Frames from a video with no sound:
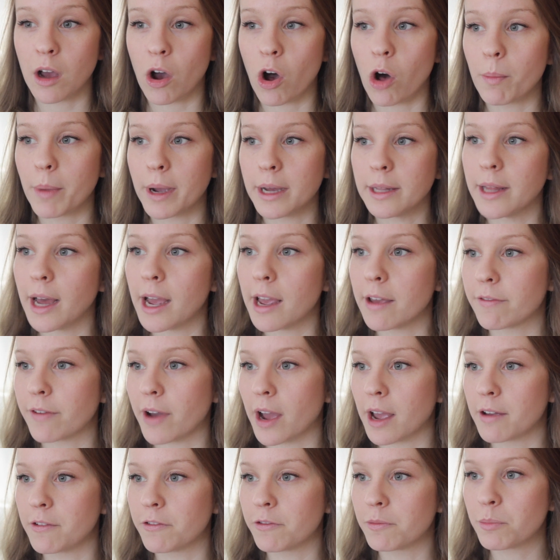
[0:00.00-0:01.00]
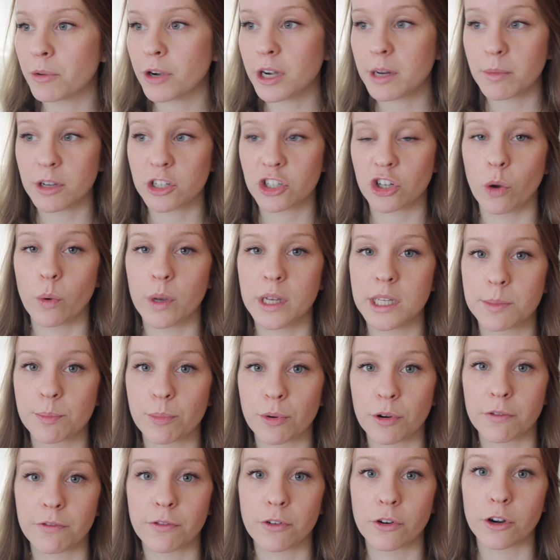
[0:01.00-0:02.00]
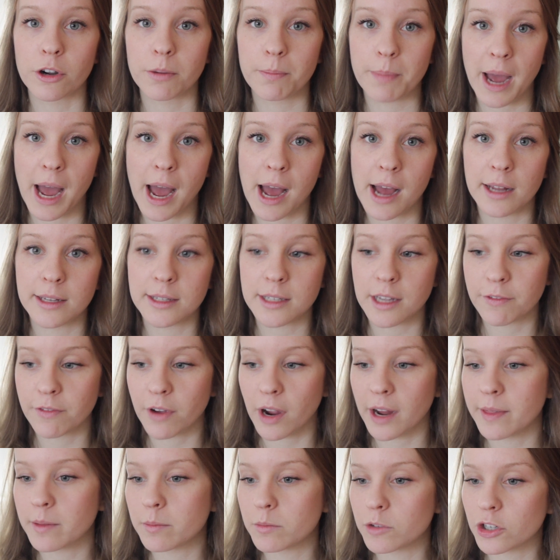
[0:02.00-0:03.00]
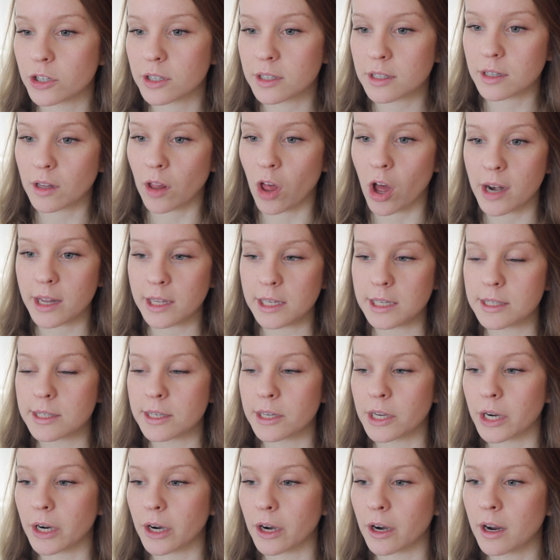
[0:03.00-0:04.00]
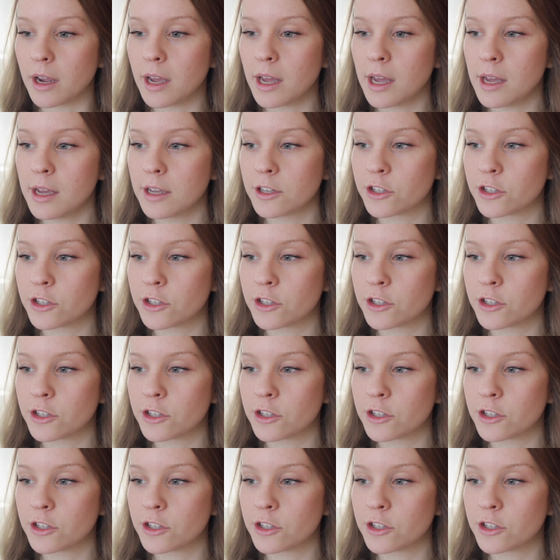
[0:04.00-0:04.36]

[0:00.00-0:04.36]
All my life I've pretty much always preferred pads. I find them just a lot easier.